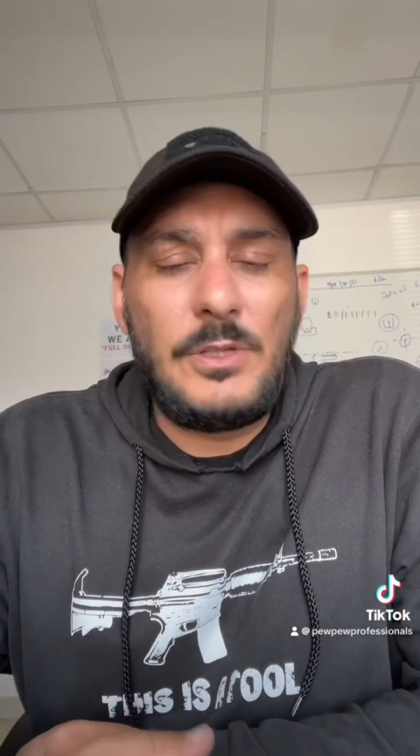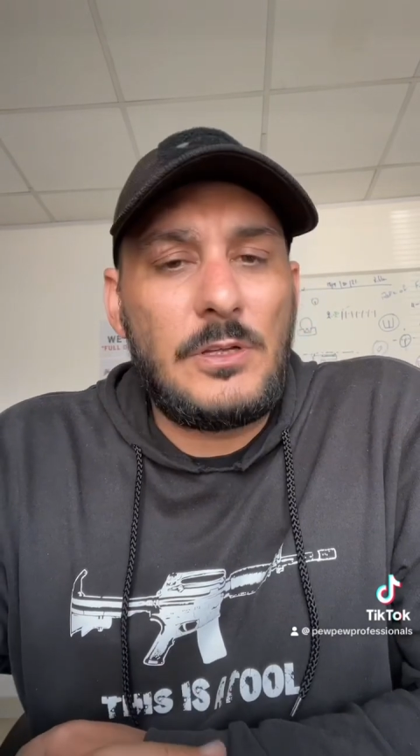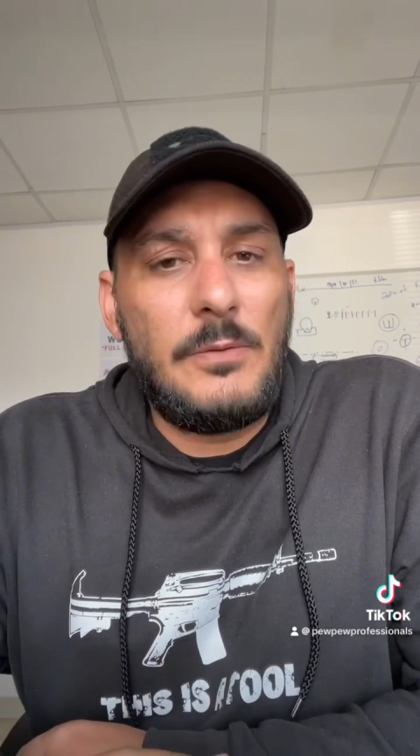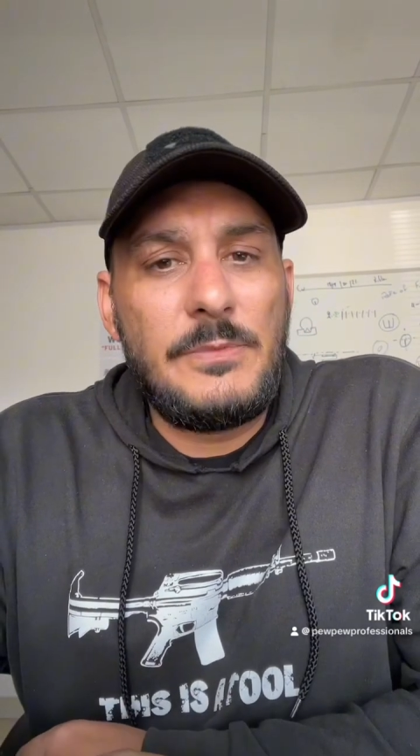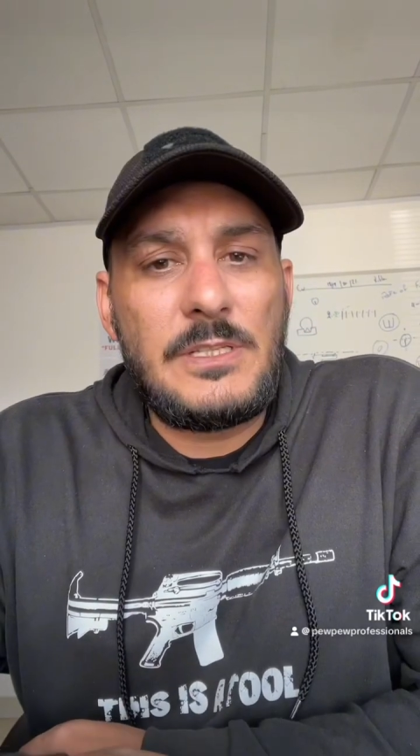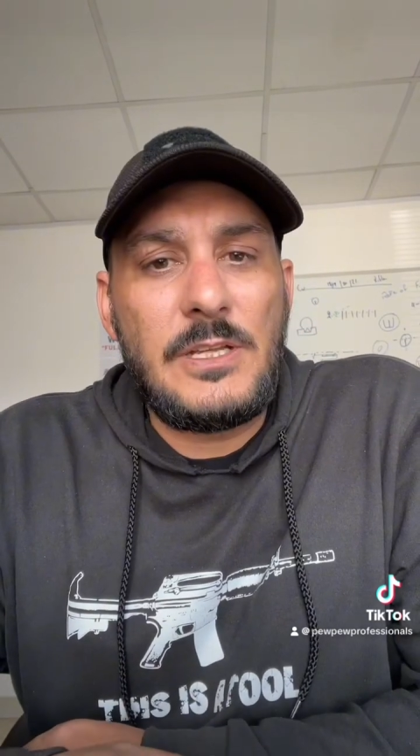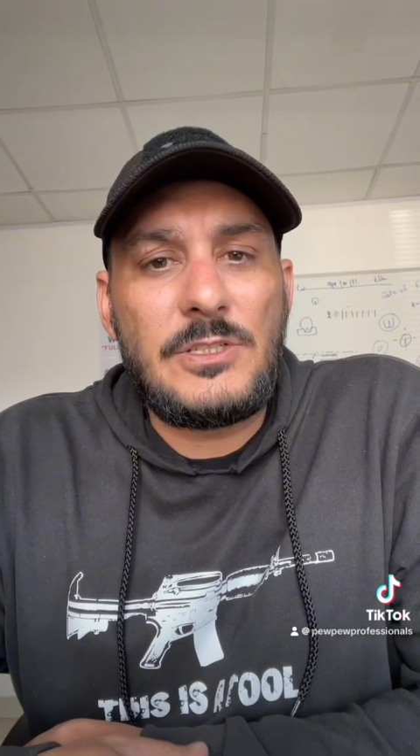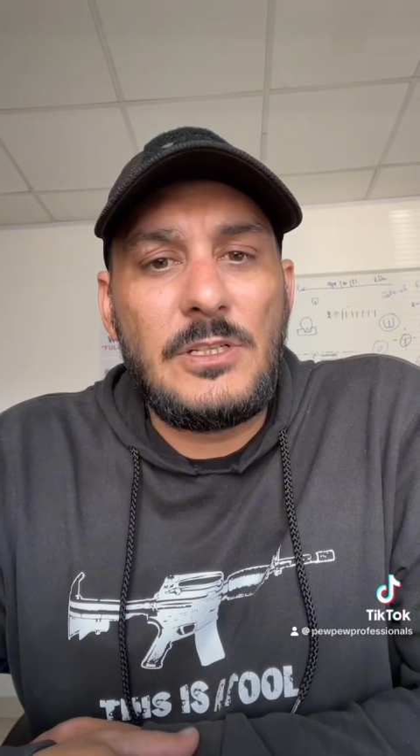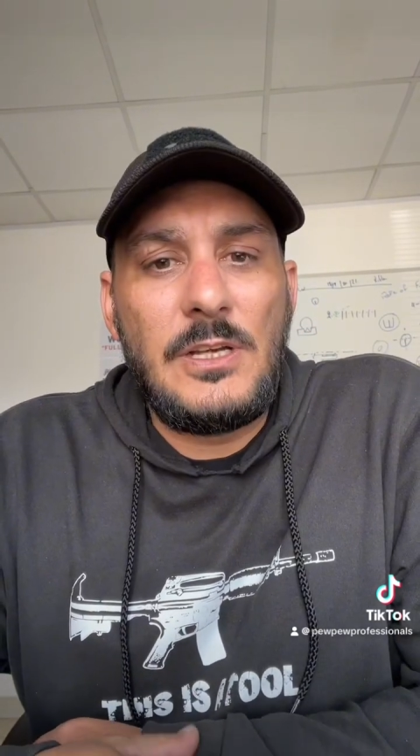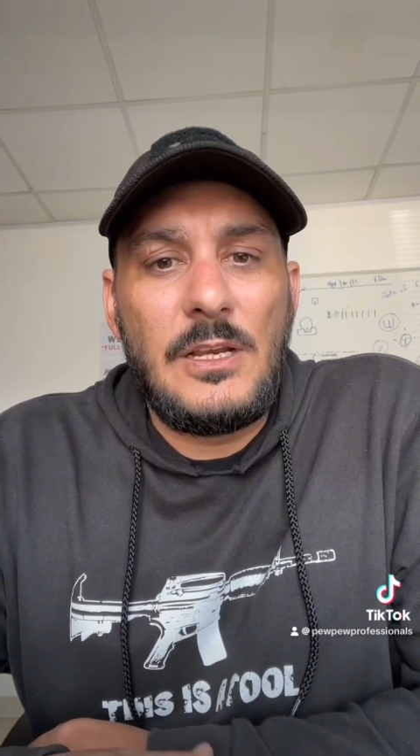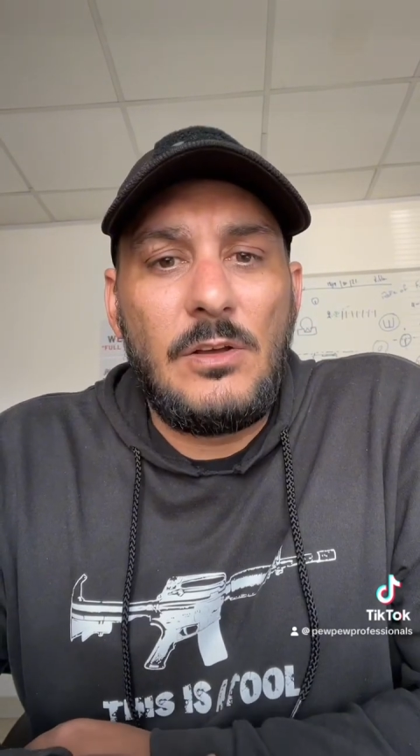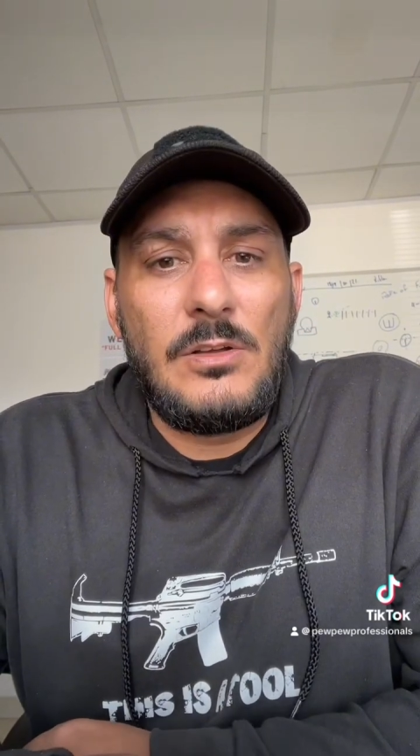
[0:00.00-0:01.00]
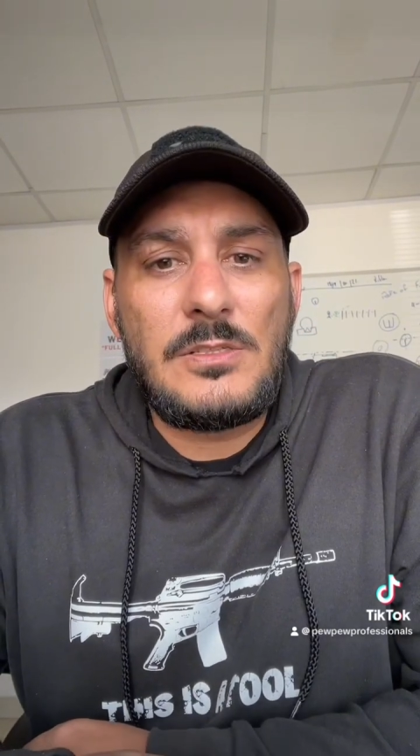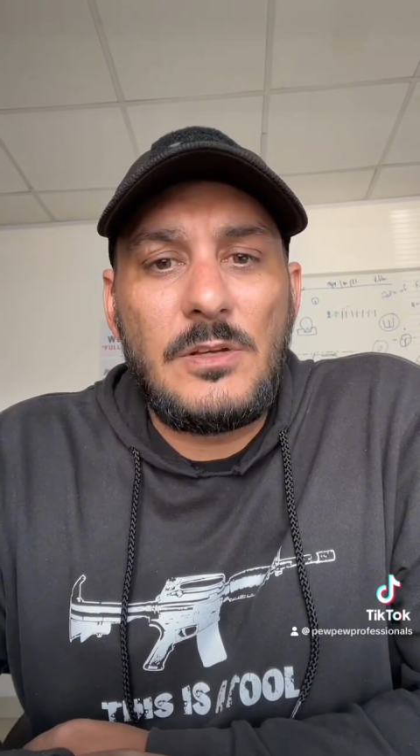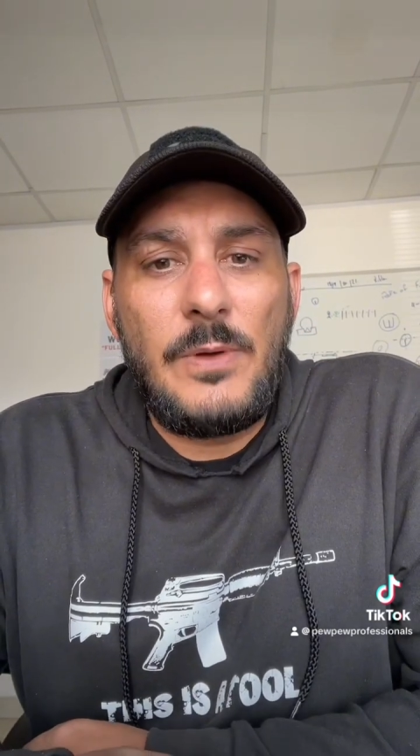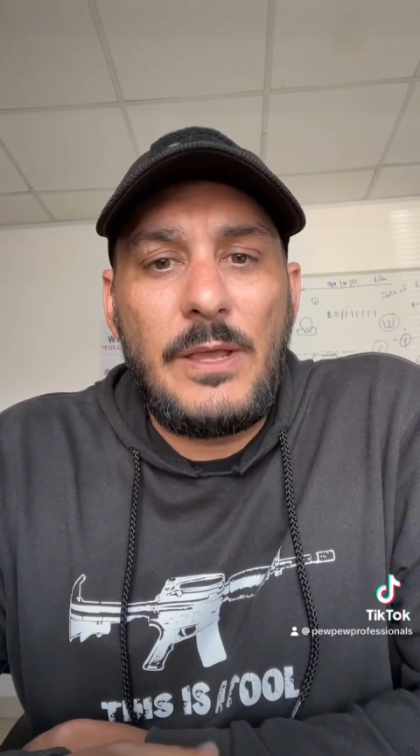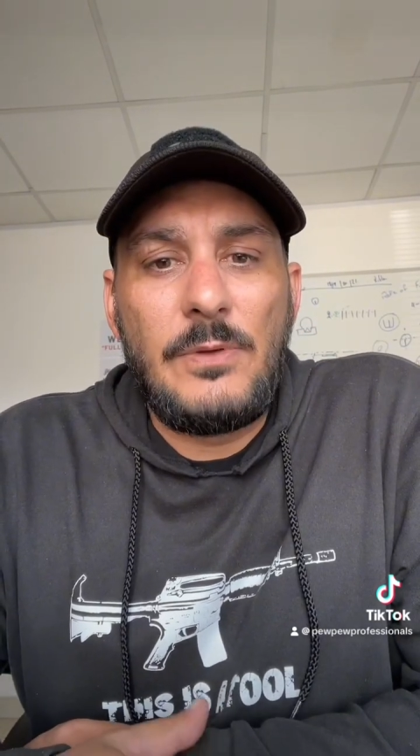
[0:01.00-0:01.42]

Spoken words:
the comment section and ask away.